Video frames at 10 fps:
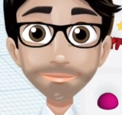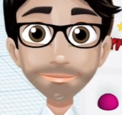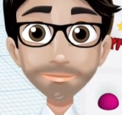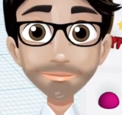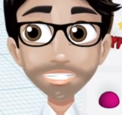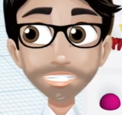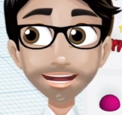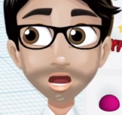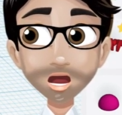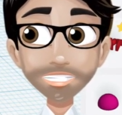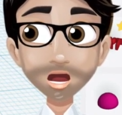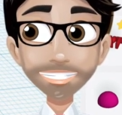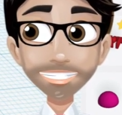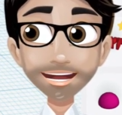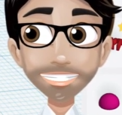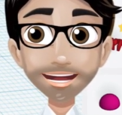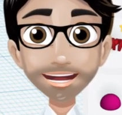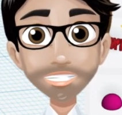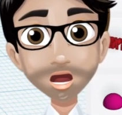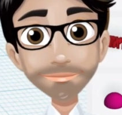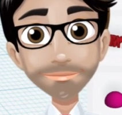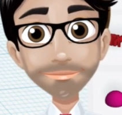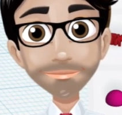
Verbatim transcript: Let's see what else. Did I get anything else here?